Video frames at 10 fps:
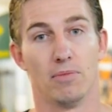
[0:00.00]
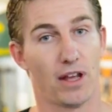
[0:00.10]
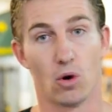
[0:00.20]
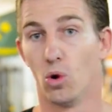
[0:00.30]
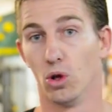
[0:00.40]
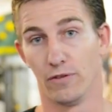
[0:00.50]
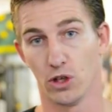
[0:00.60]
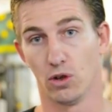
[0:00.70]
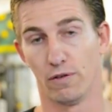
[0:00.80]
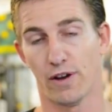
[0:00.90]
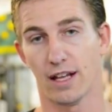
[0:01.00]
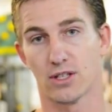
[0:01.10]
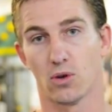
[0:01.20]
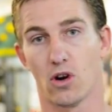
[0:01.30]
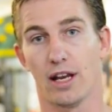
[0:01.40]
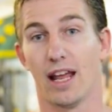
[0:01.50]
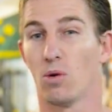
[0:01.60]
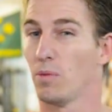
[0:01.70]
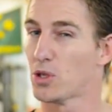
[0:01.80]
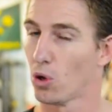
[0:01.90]
They're all of your good fats, all right? Now,
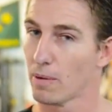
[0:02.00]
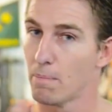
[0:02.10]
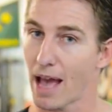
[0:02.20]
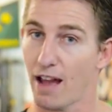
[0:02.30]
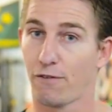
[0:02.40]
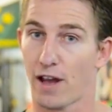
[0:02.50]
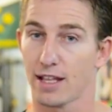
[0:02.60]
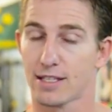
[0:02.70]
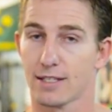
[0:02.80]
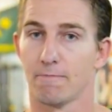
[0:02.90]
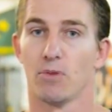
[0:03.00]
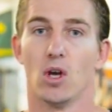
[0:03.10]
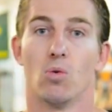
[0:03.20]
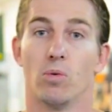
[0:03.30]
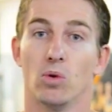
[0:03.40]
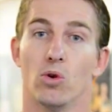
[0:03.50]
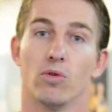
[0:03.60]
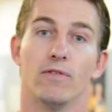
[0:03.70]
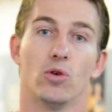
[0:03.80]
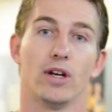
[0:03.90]
when we're talking bad fats, what we want to
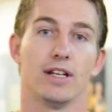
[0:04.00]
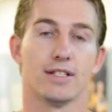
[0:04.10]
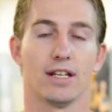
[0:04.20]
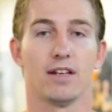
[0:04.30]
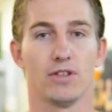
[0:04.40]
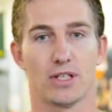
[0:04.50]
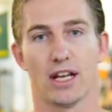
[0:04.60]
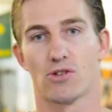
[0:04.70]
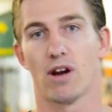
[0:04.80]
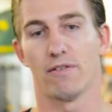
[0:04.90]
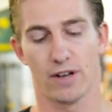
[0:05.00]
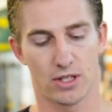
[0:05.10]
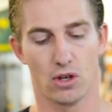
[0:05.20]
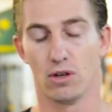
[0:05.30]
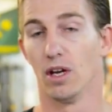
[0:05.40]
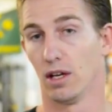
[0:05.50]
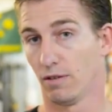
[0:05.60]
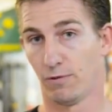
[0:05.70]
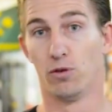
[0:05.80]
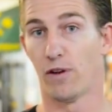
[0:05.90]
avoid is any of your saturated fats, so
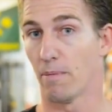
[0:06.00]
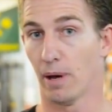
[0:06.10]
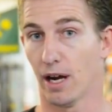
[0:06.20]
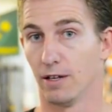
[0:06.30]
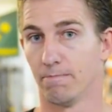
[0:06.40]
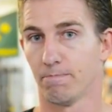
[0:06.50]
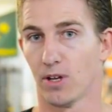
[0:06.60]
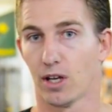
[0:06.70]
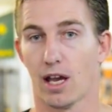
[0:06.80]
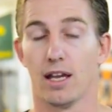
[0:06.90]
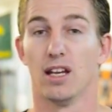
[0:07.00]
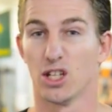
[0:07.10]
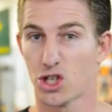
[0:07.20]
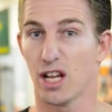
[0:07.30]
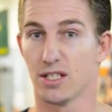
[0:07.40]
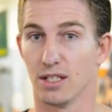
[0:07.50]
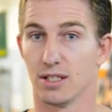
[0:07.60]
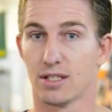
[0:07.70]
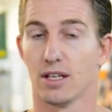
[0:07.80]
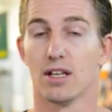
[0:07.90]
full-fat butter, okay?
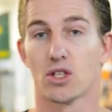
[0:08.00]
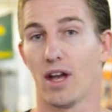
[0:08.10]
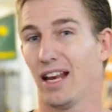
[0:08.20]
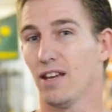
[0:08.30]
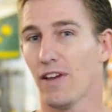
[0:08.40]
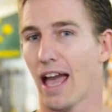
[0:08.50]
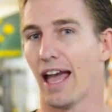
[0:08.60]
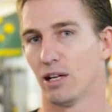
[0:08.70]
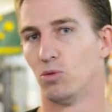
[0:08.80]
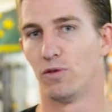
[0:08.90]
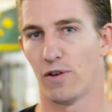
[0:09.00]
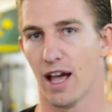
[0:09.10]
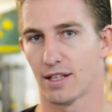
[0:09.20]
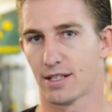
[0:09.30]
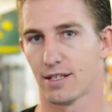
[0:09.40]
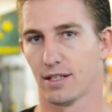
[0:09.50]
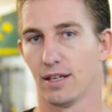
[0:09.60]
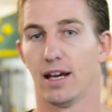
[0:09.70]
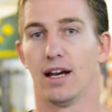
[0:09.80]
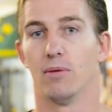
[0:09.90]
Cheeses. So any of your animal fats
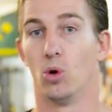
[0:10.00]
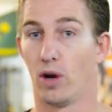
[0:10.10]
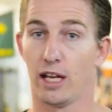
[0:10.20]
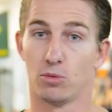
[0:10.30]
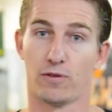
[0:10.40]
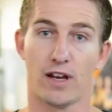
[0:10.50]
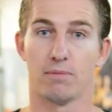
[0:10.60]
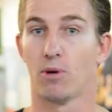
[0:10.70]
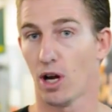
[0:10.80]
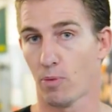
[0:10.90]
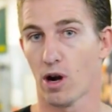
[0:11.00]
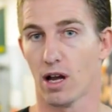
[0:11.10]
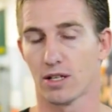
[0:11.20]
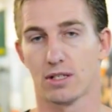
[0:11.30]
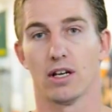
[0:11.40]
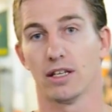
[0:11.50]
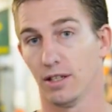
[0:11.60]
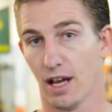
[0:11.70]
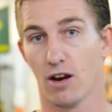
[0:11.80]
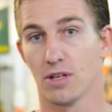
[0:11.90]
or animal fat byproducts like your
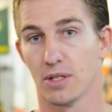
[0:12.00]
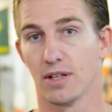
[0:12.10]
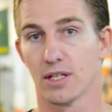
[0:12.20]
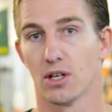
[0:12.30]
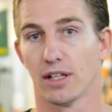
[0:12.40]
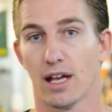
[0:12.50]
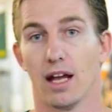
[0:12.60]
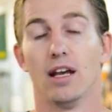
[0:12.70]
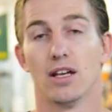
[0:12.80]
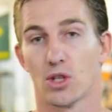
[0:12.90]
dairies and things like that.